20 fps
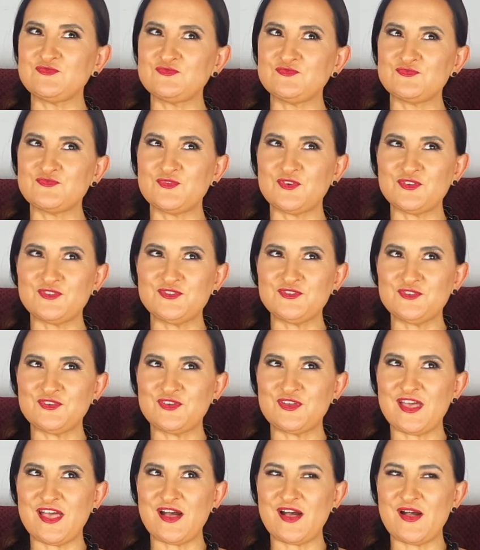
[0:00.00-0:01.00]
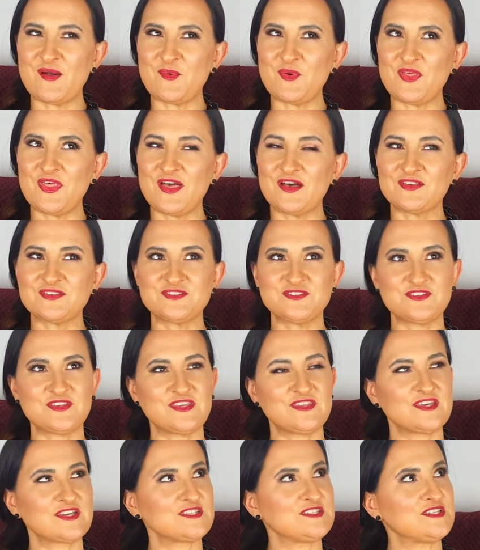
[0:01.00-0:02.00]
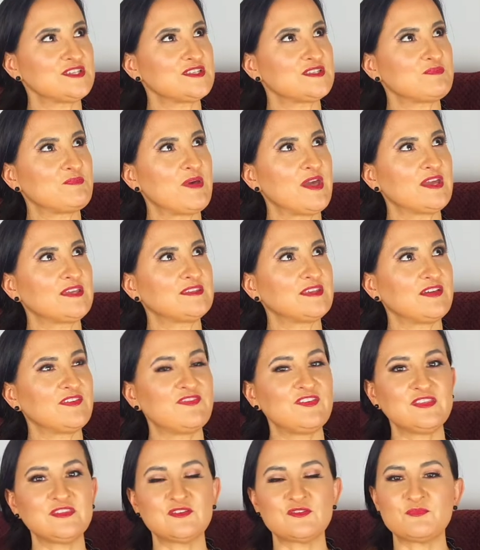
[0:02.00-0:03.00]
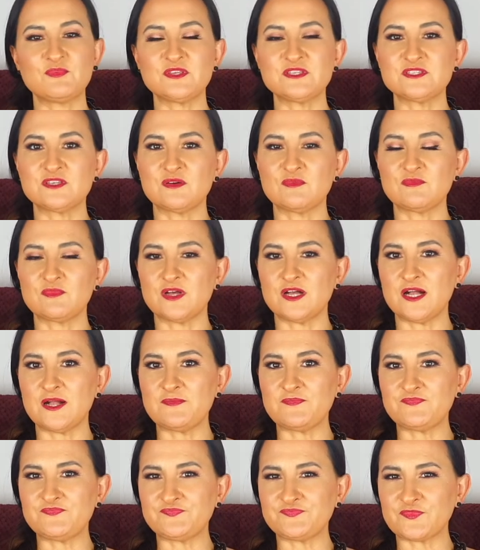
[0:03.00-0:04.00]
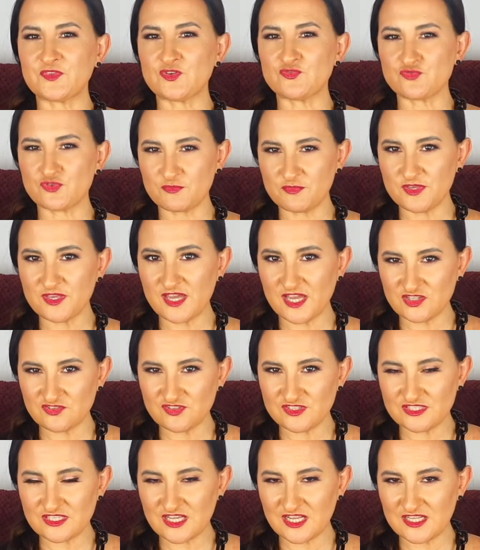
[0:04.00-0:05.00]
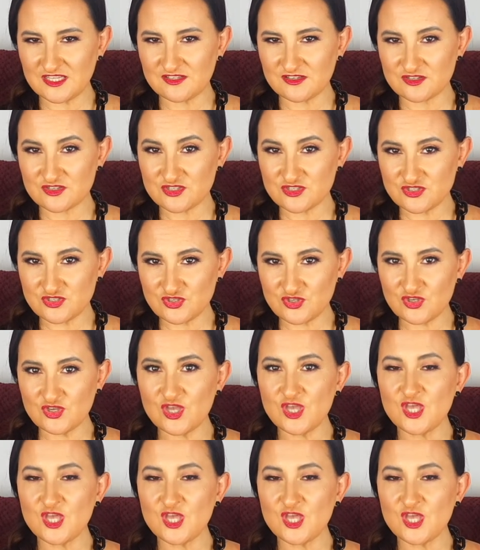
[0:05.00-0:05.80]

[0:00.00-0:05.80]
what else you can actually expect. I think there will be some grooming Advent calendars too,